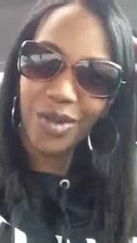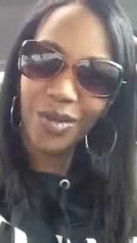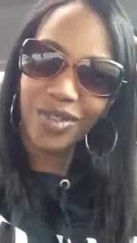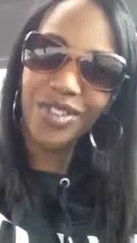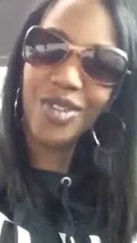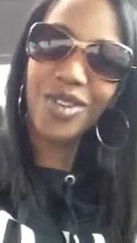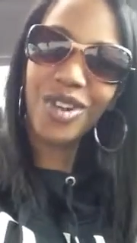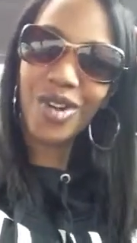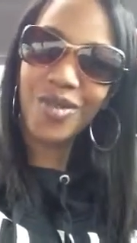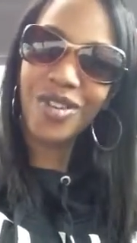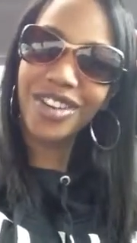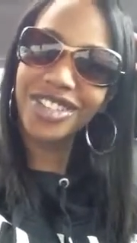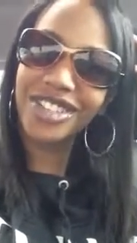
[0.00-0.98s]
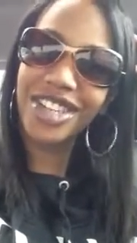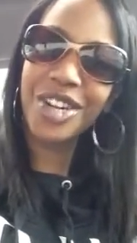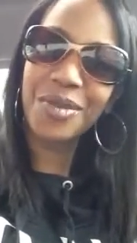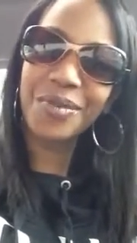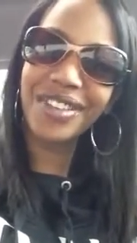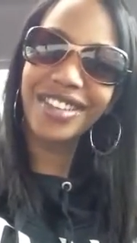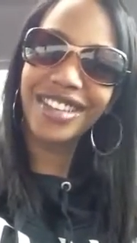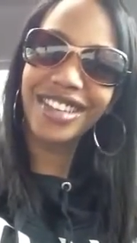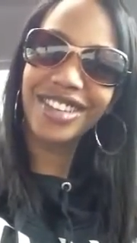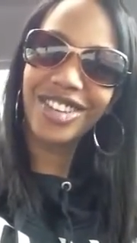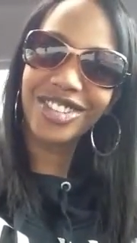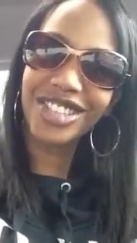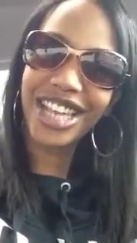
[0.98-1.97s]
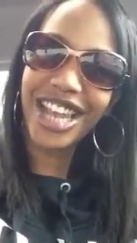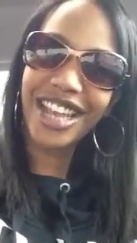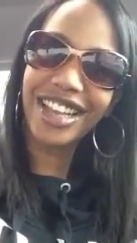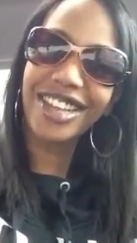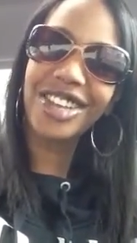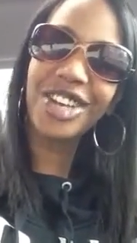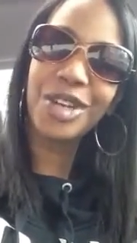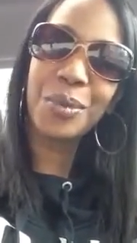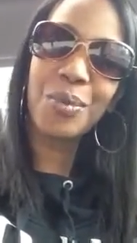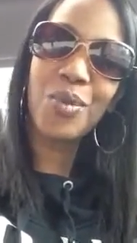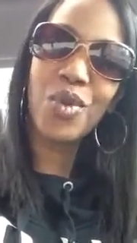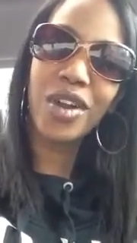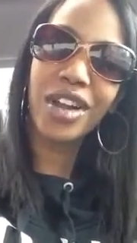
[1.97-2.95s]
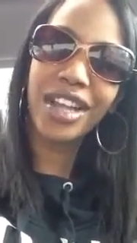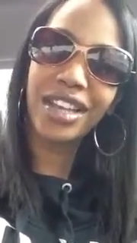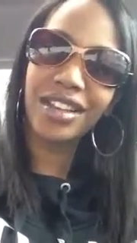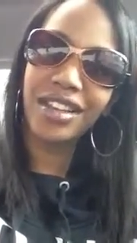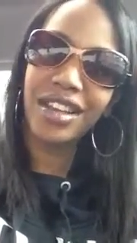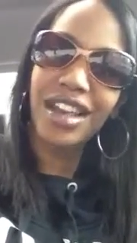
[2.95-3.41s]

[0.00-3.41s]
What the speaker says: What's going on, world? It's your girl, Miss Diggy Dulce. Good morning.